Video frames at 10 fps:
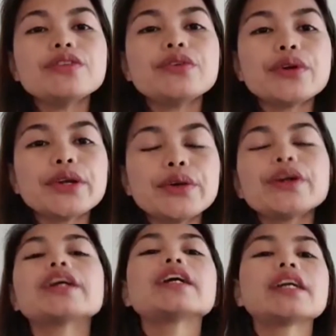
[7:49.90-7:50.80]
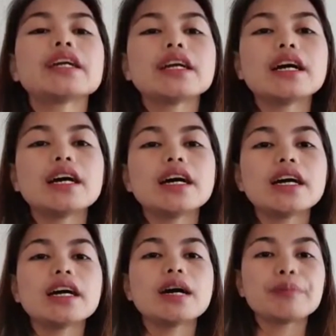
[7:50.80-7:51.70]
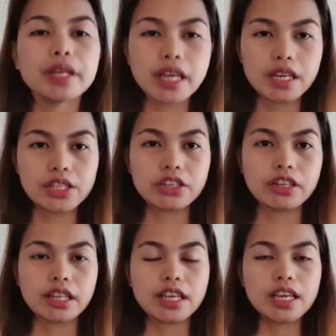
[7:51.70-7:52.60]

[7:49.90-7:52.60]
for your application.